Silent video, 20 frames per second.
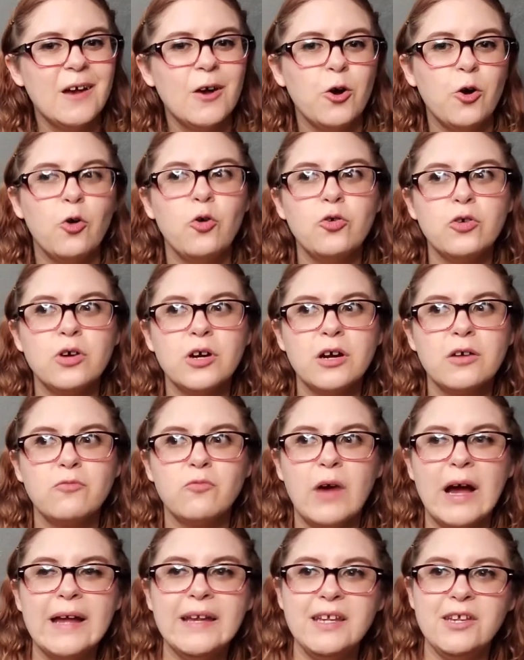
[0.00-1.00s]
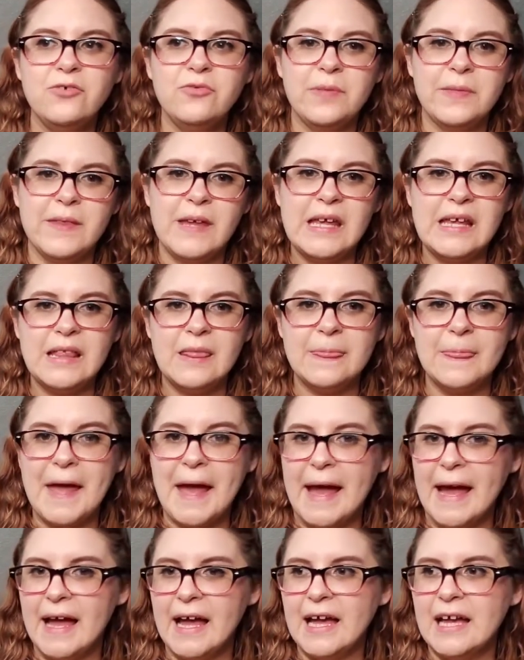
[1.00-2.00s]
Or why do you think
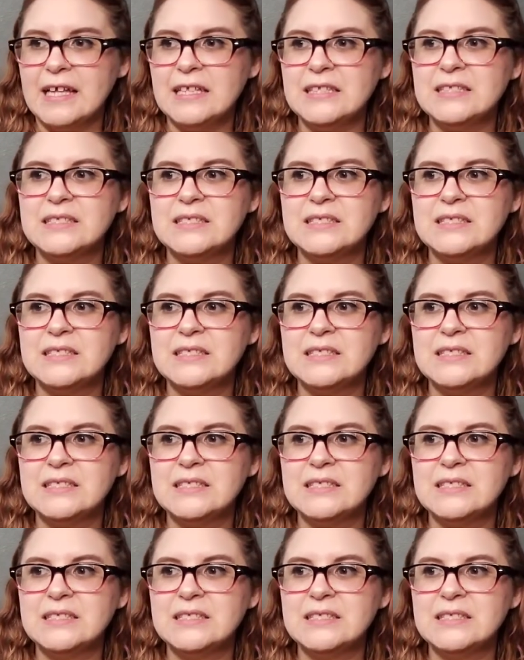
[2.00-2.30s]
that